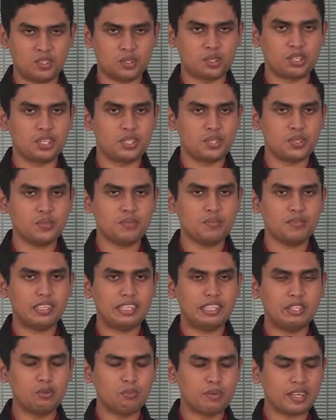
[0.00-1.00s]
education.
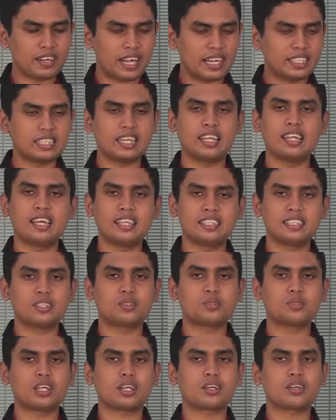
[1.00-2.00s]
You may write a letter
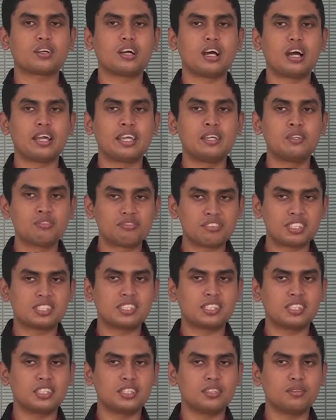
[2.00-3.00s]
to the
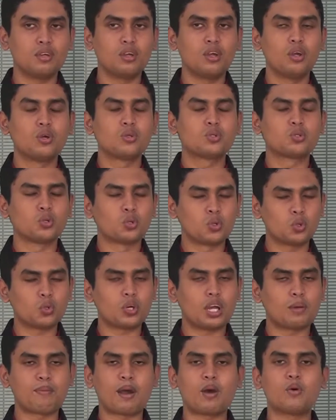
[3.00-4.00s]
university to know
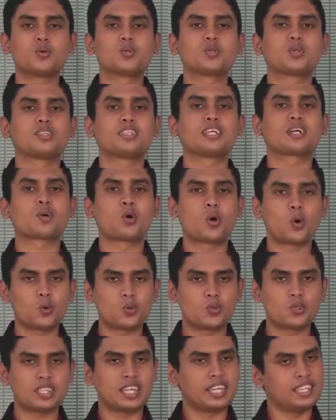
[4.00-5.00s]
about the
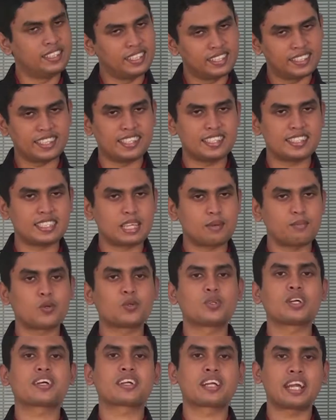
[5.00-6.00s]
course in details,
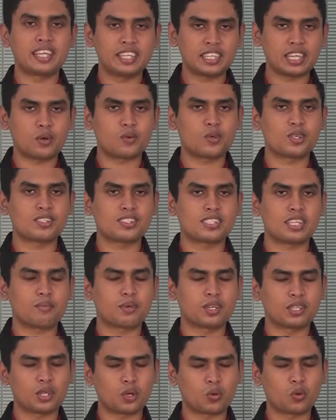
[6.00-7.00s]
about the credit hours,
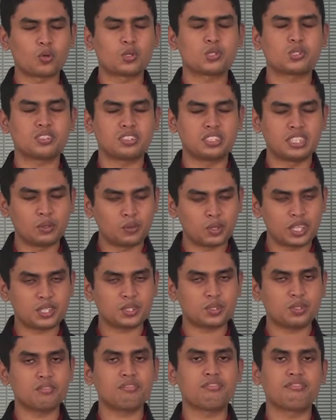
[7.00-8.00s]
about the course
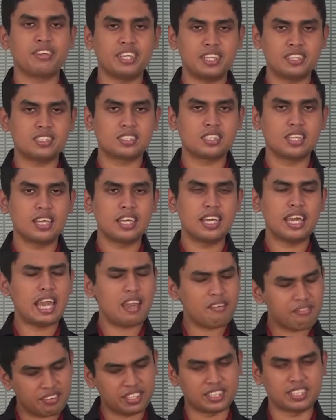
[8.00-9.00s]
duration, fees,
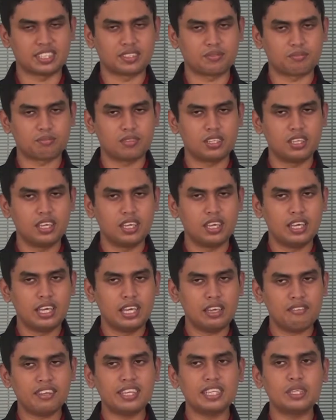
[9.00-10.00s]
everything.
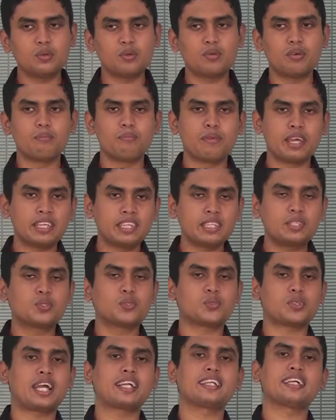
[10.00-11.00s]
Even you may need
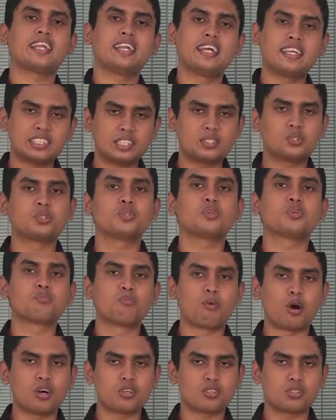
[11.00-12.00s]
to write a letter to your
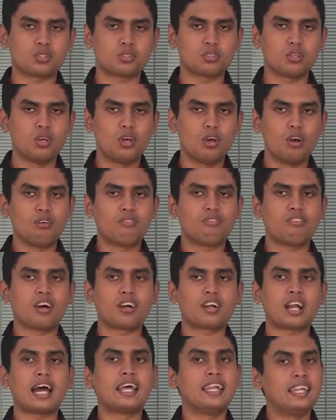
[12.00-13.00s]
boss
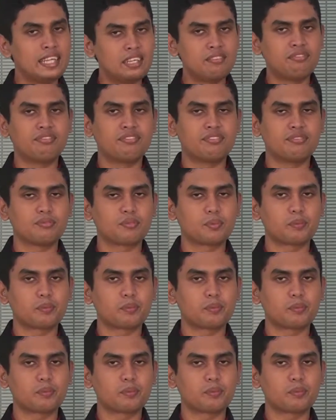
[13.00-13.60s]
for a leave